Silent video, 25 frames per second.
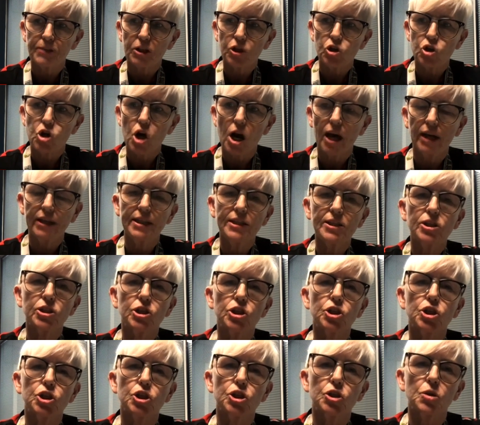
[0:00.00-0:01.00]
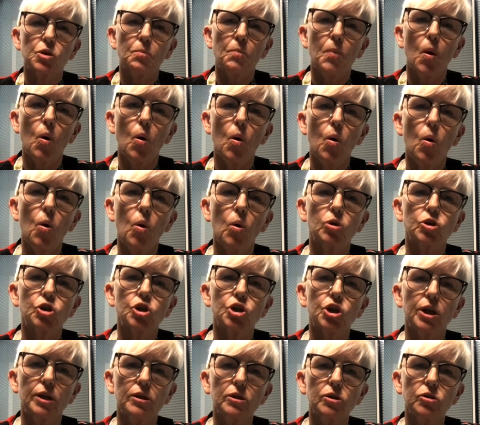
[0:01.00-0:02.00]
Trying to support
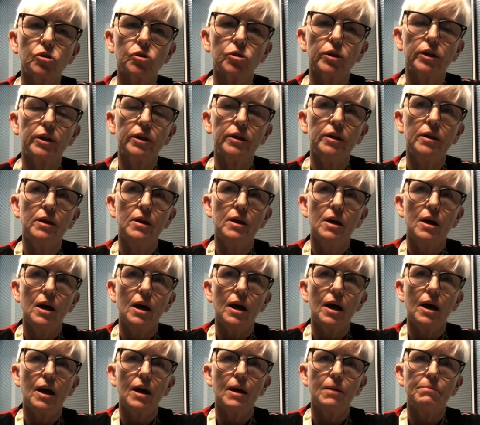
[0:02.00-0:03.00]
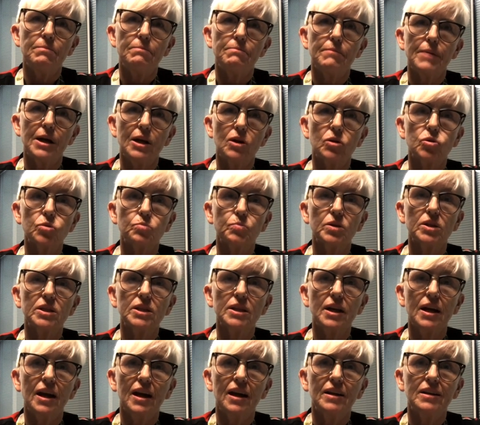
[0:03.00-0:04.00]
children, my husband
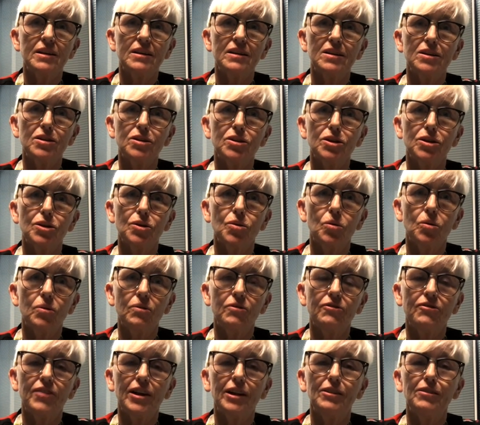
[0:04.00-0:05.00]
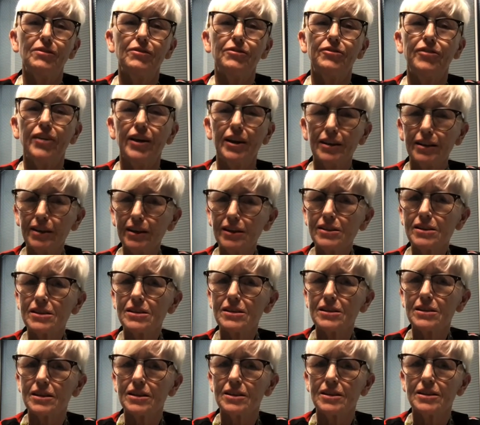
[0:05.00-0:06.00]
and I, felt
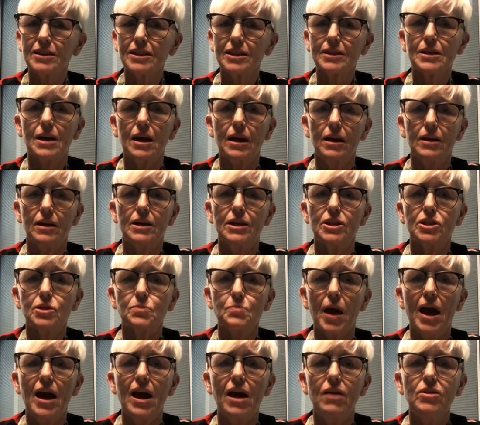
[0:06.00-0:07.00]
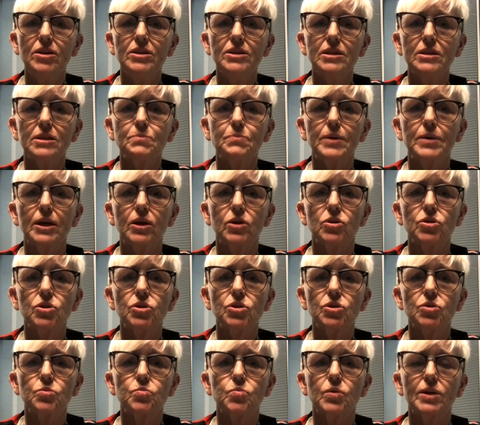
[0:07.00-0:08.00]
failures as parents,
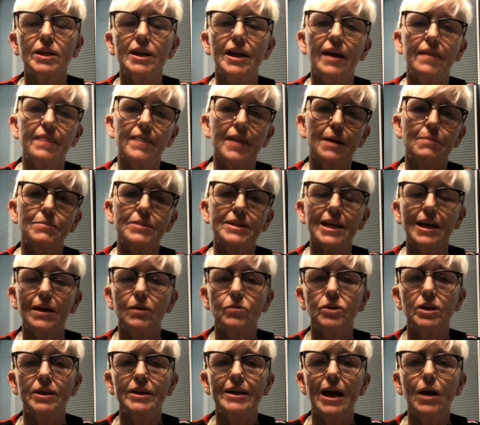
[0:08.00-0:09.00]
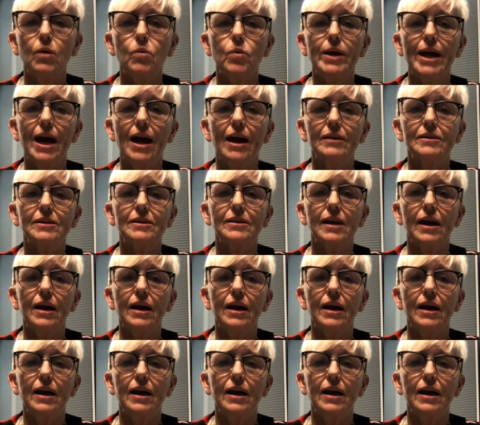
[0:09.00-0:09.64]
because we'd let them down, and now we had